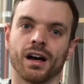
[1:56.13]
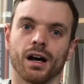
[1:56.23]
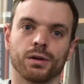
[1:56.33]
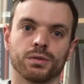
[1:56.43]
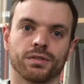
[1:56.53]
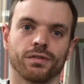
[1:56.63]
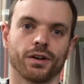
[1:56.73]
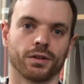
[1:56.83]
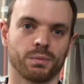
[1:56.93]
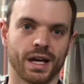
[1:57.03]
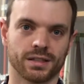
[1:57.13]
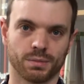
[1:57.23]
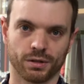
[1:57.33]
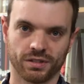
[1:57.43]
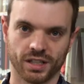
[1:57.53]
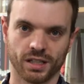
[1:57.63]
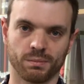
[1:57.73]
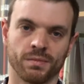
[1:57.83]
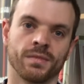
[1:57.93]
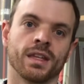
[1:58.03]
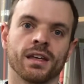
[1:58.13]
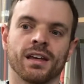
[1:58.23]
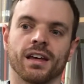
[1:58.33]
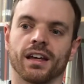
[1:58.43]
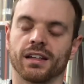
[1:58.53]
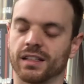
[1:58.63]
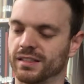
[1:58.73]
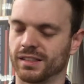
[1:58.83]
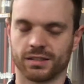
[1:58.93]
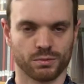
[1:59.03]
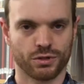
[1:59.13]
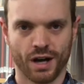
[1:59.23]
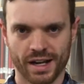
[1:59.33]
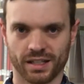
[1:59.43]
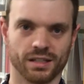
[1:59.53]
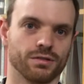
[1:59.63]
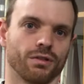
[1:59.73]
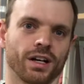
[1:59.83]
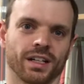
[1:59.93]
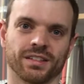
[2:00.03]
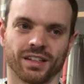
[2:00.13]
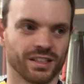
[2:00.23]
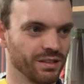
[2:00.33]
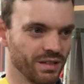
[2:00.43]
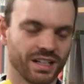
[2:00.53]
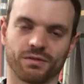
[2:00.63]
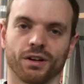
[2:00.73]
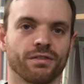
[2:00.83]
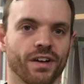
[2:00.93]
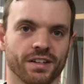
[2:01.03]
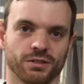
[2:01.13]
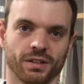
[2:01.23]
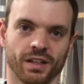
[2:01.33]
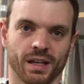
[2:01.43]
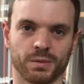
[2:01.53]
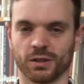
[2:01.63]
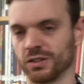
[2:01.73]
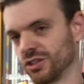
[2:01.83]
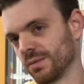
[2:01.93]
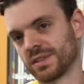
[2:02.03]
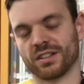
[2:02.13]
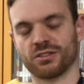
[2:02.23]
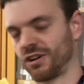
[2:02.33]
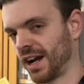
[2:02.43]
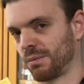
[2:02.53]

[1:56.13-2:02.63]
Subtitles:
who's involved in the basketball team, and he sees some track kids running. He's like, you know, I can run faster than them. So he jumps into track